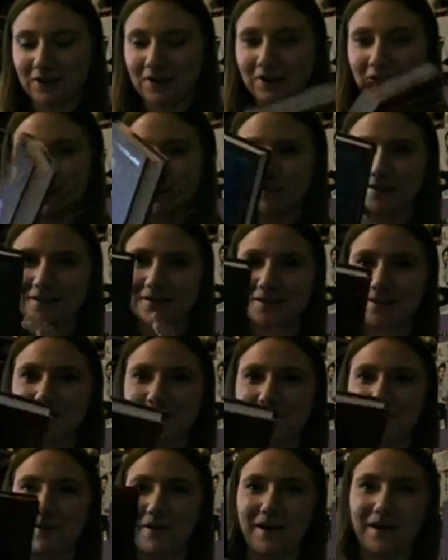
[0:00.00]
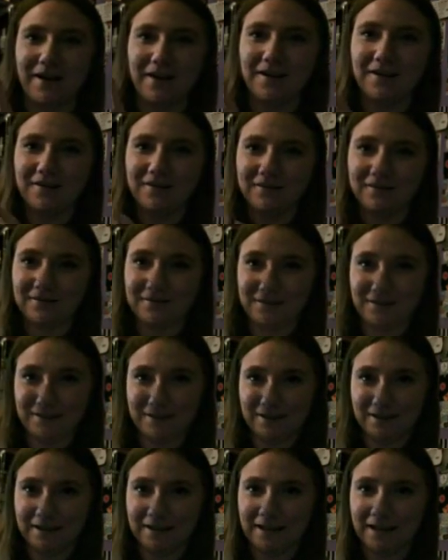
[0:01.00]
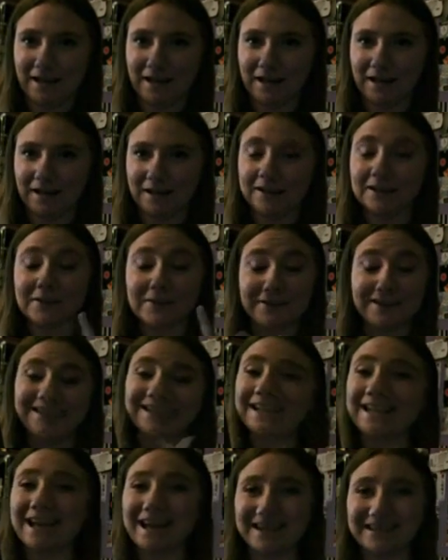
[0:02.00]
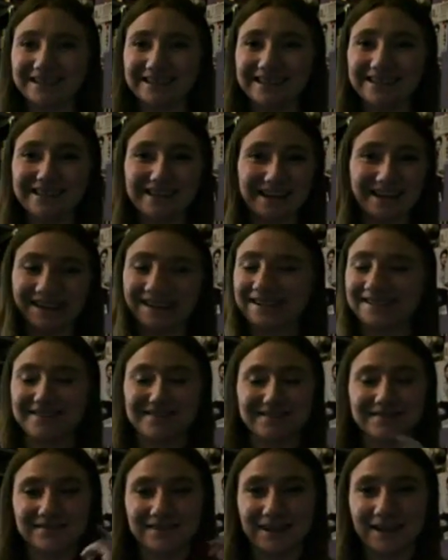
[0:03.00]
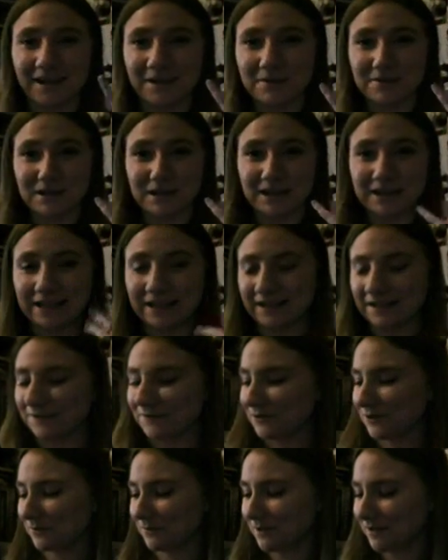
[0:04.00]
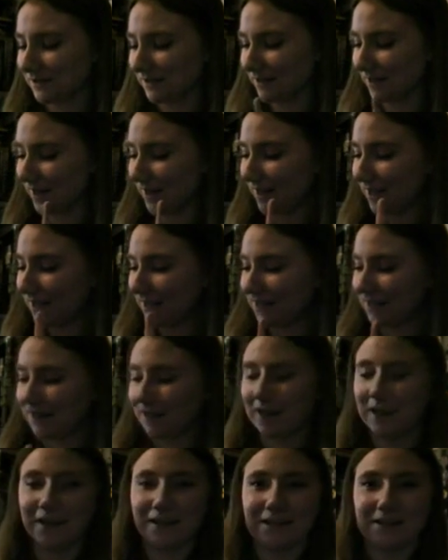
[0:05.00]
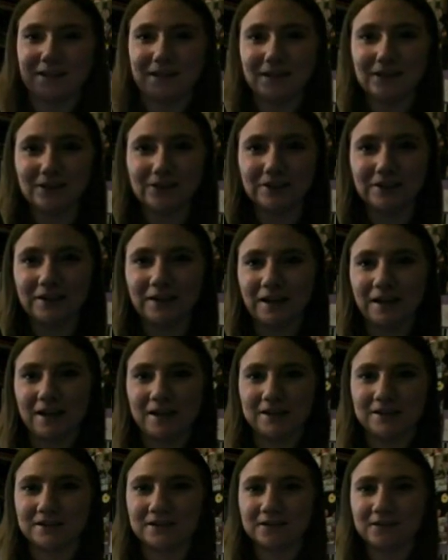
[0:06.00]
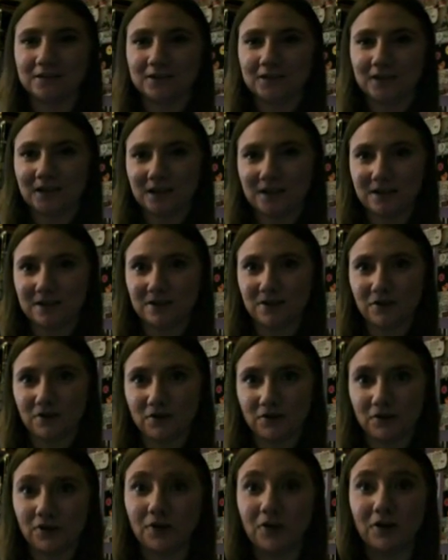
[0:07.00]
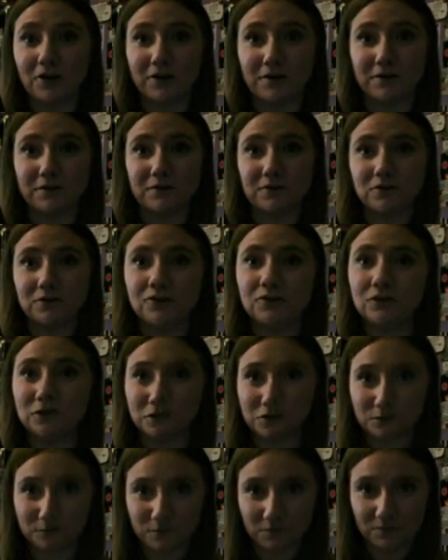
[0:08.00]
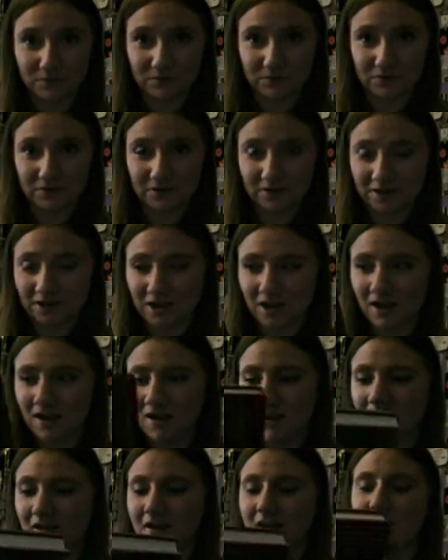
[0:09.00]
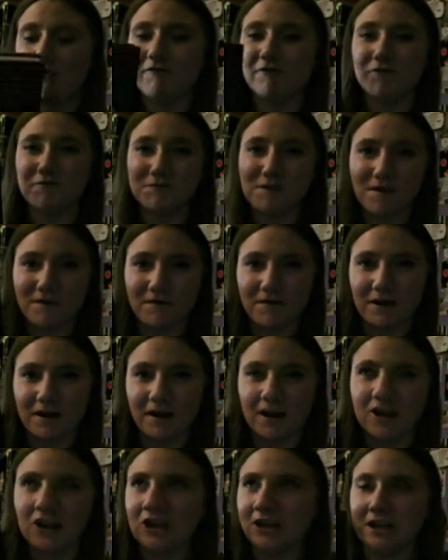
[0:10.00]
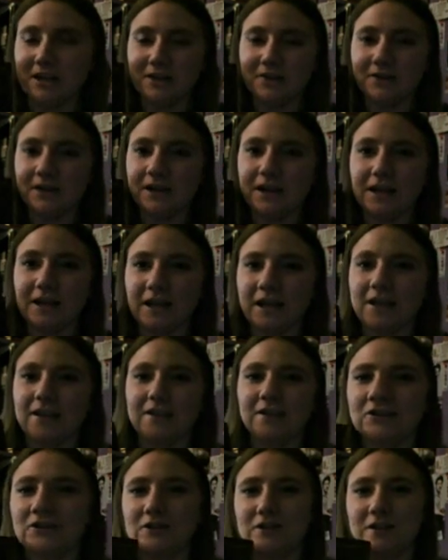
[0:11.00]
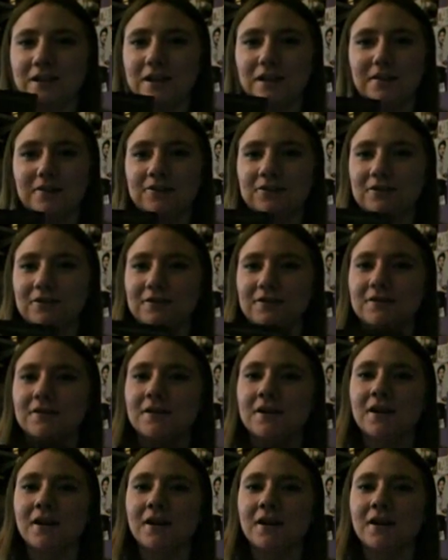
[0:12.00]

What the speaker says: Touch by it was Leanne, not Lanny. I keep saying Lanny for some reason. Leanne Taylor, and she's the author of Doris Broken Bone trilogy. You've never read it, you need to read it, like seriously, just,